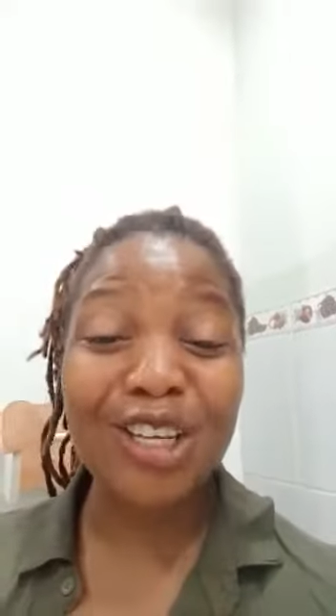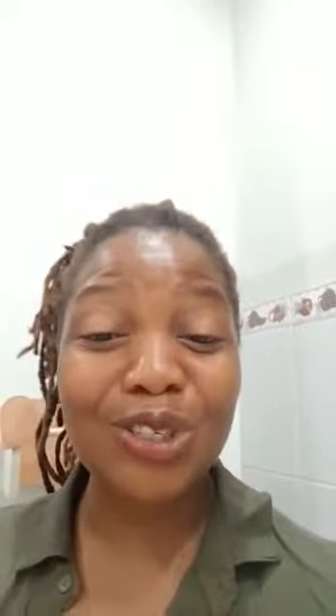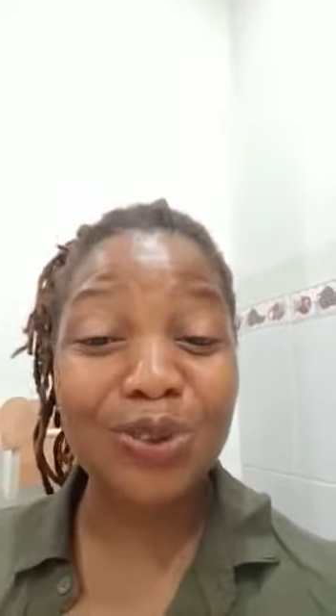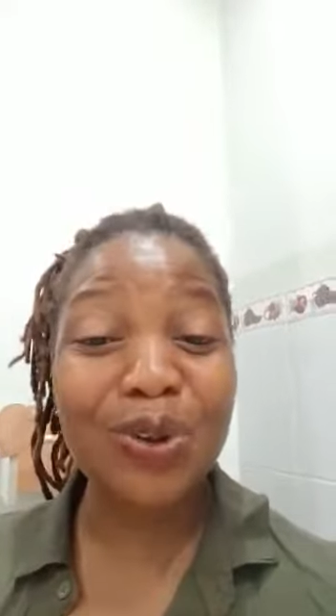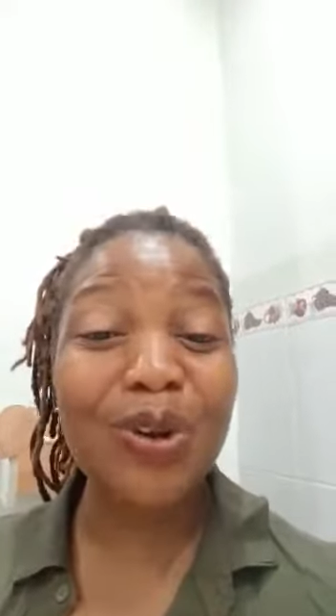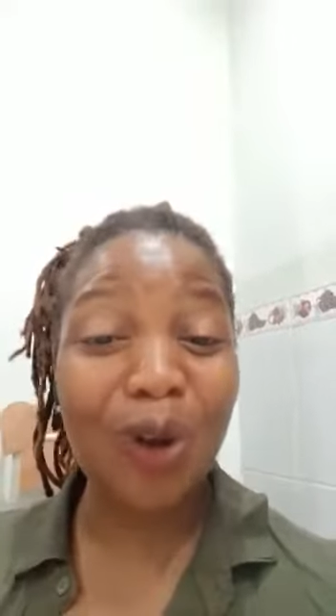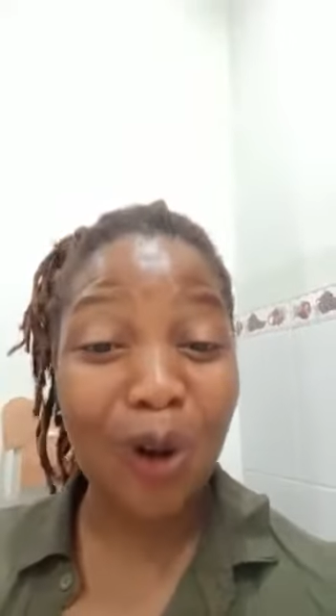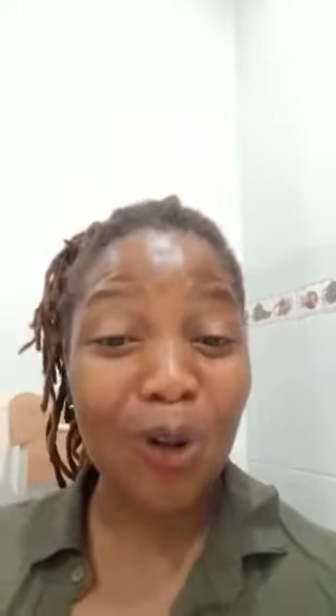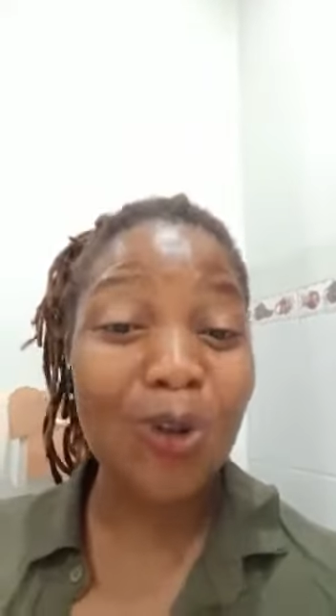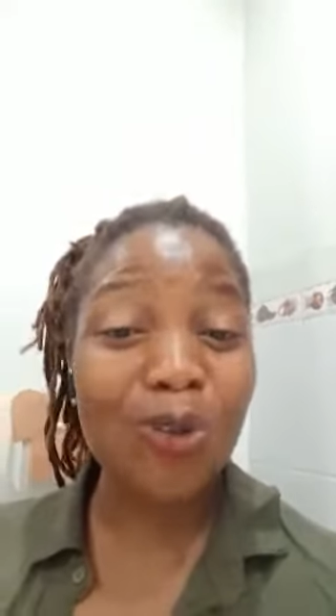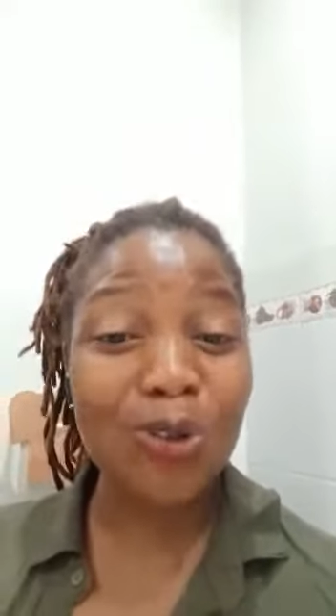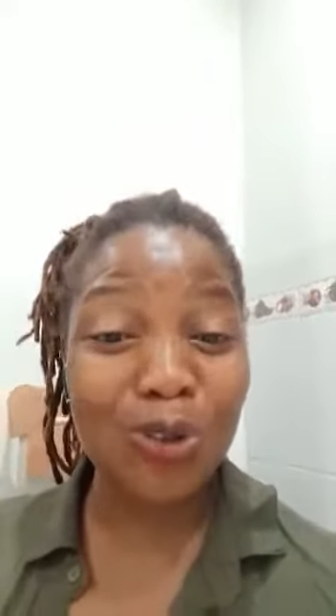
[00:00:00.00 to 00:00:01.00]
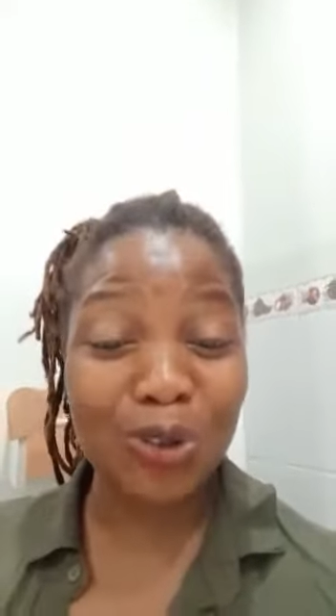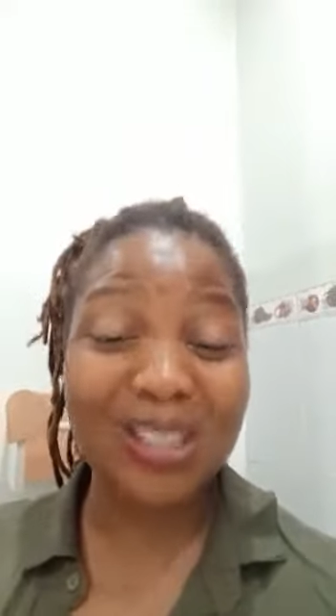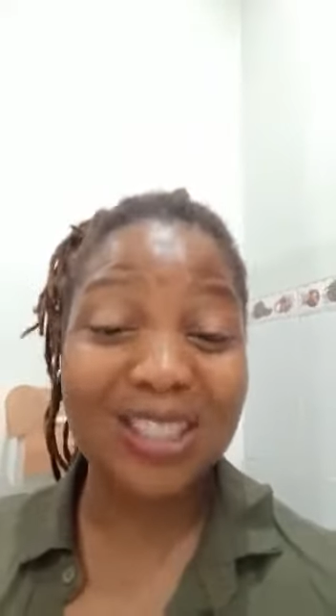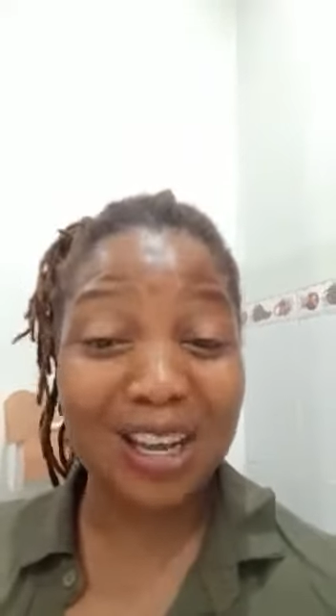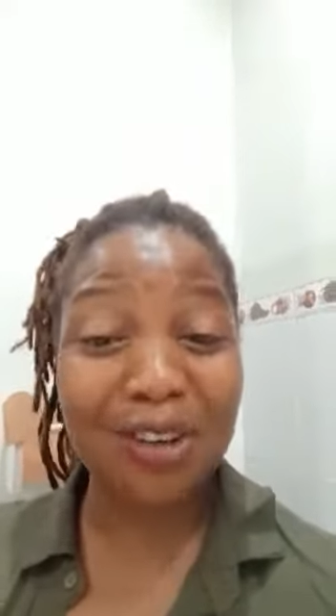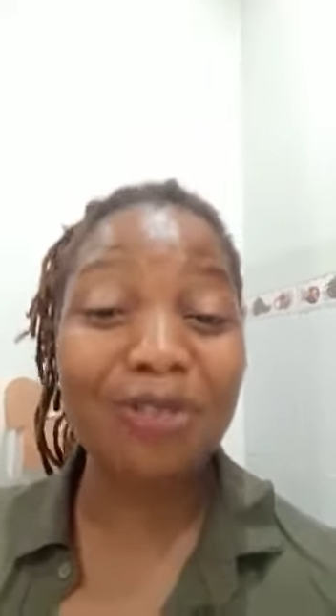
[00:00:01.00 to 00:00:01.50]
doing all
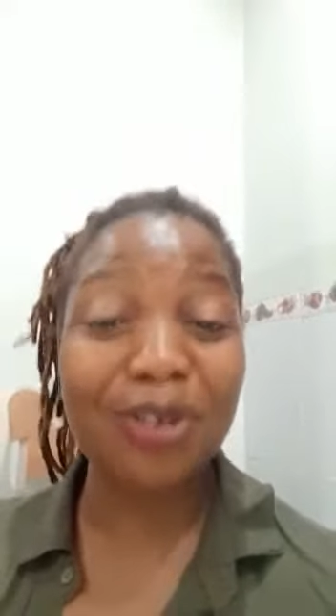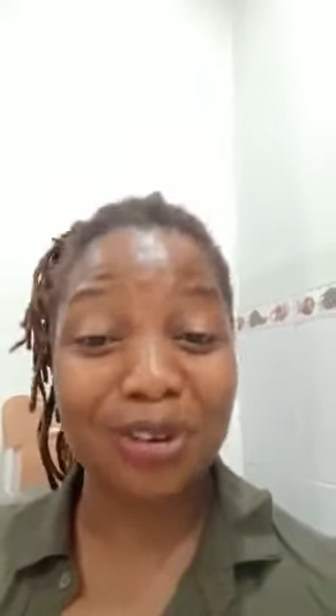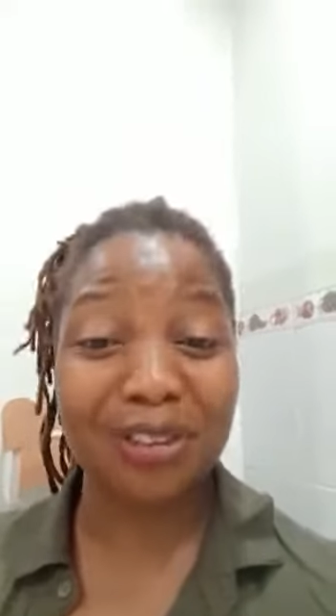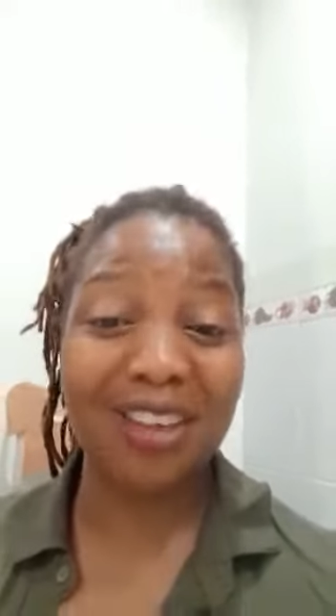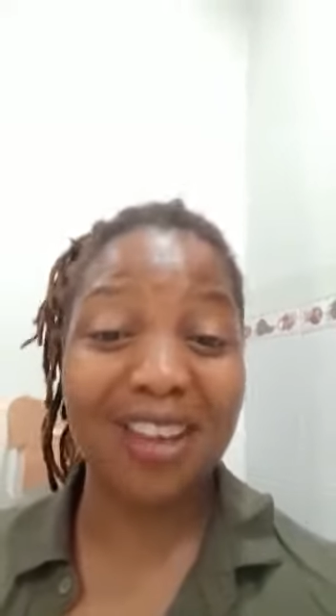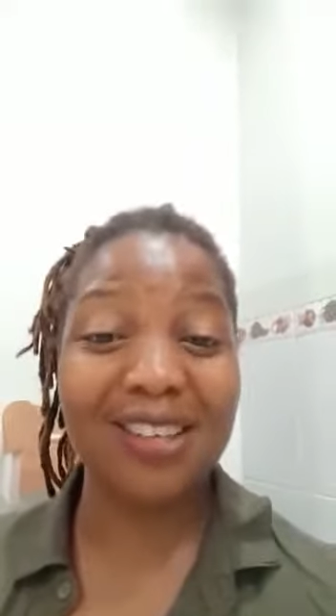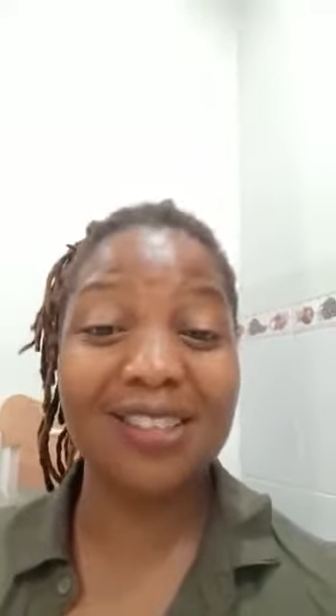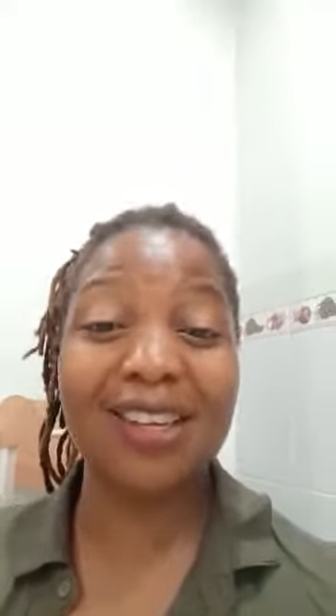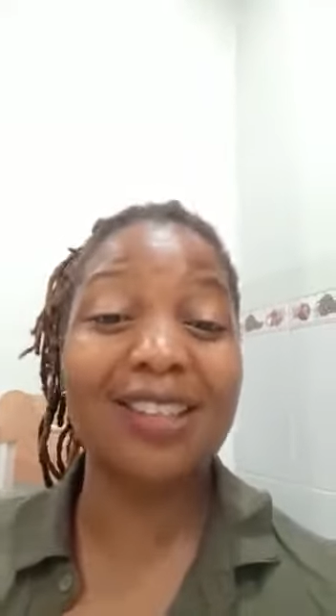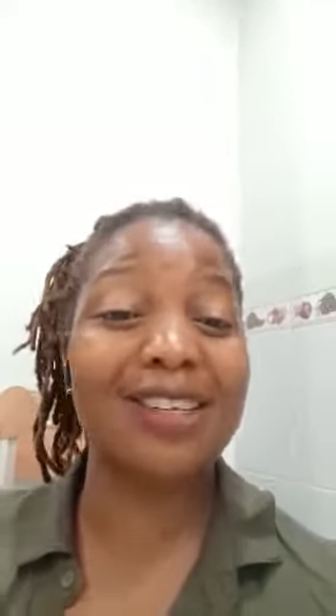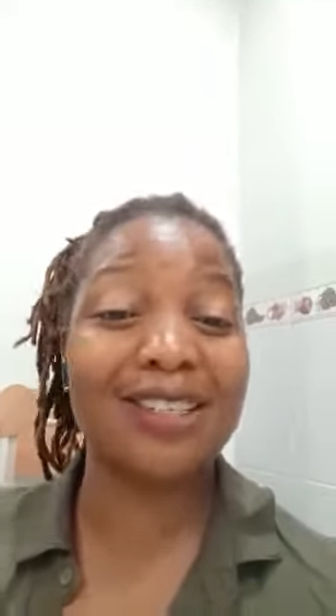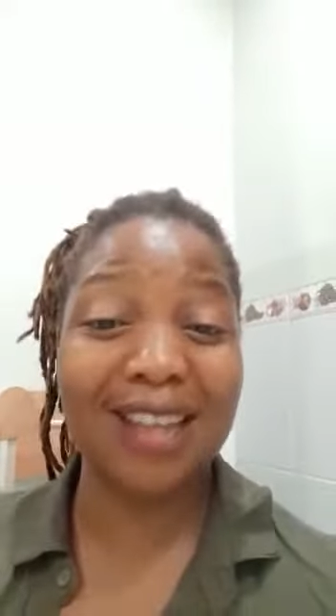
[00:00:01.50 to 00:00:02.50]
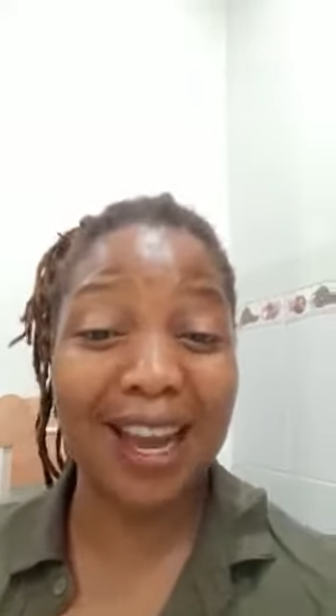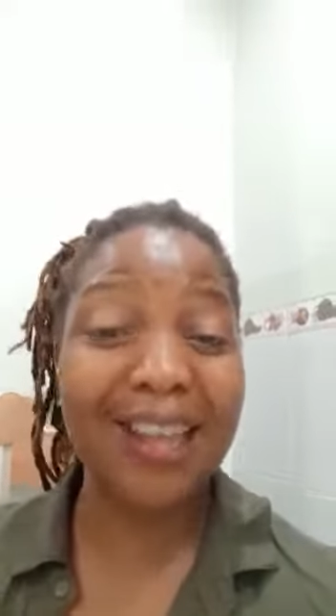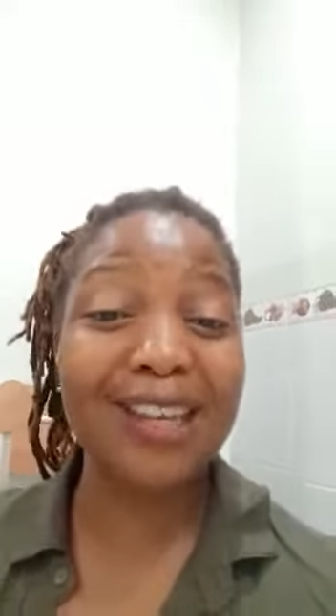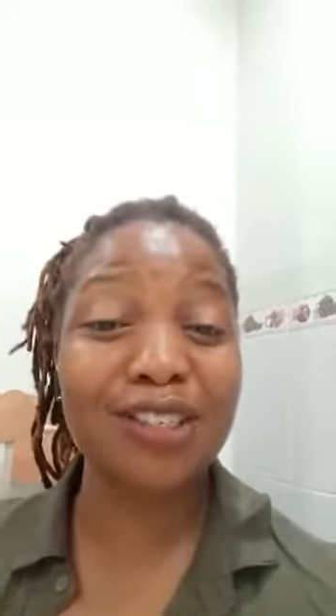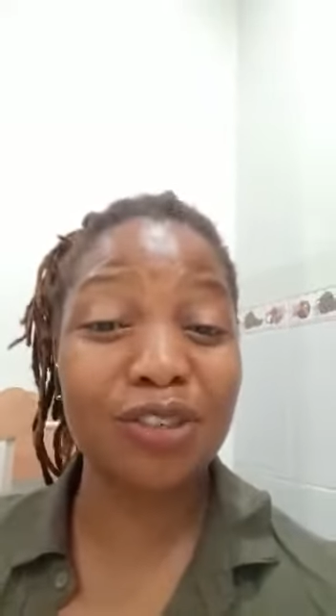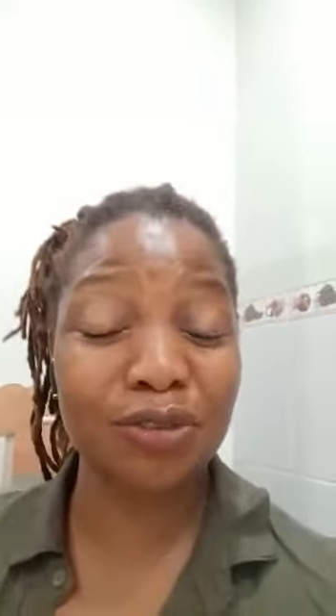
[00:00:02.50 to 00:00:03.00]
those evil things in the
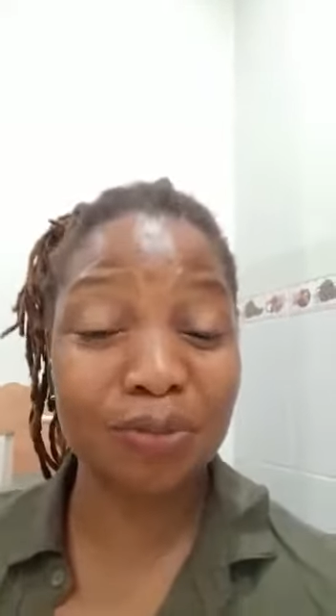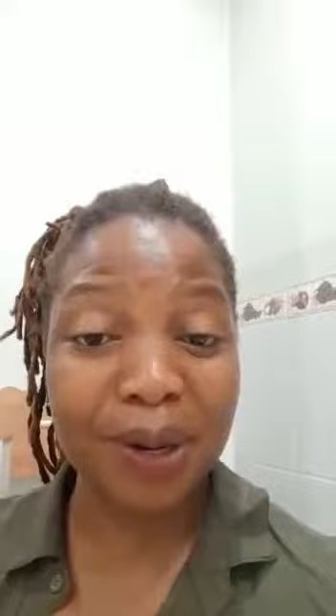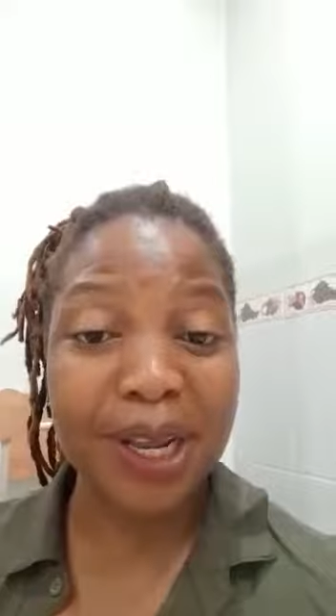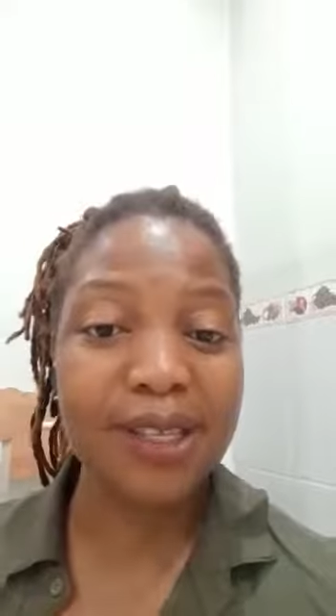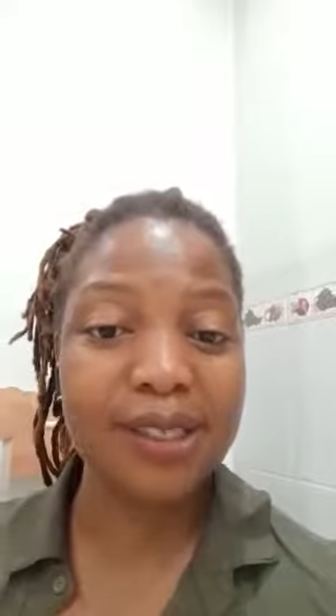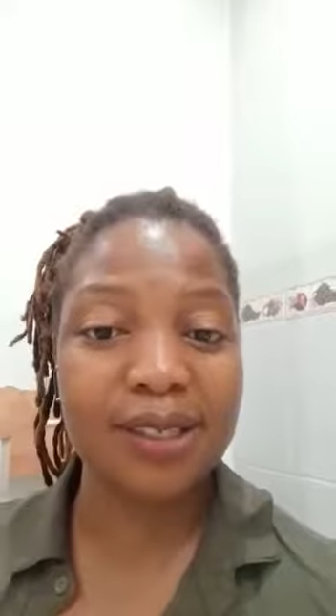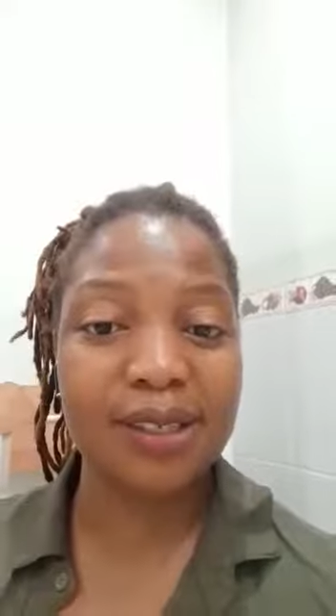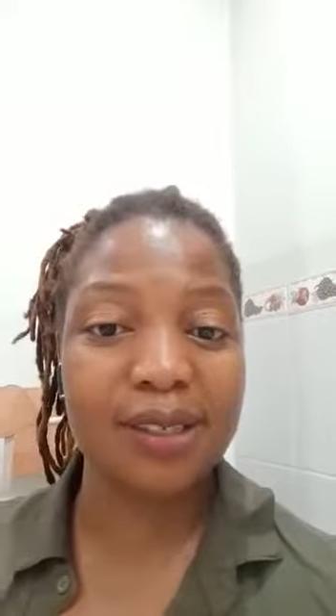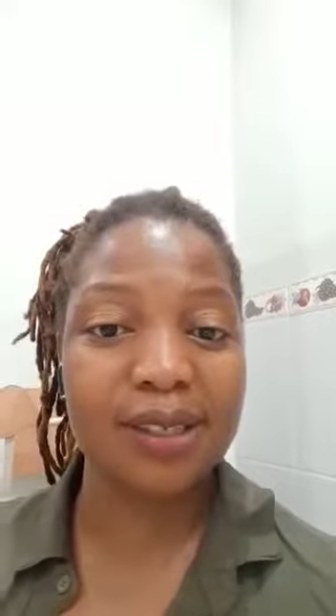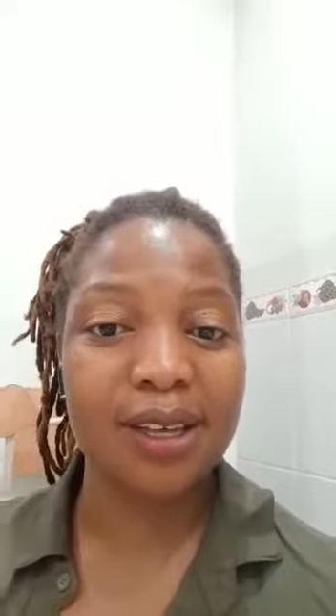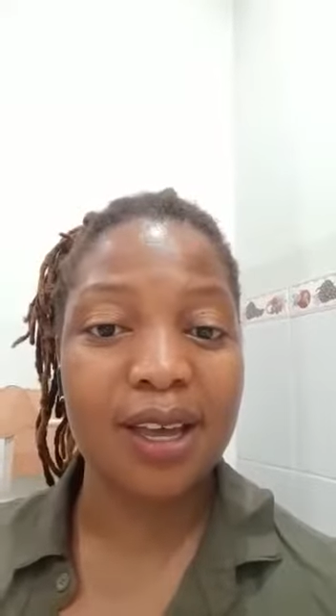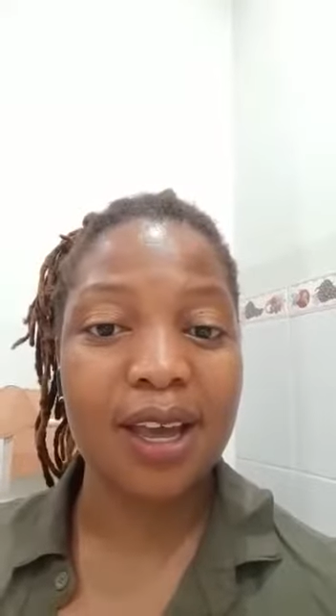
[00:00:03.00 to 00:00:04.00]
darkest of places,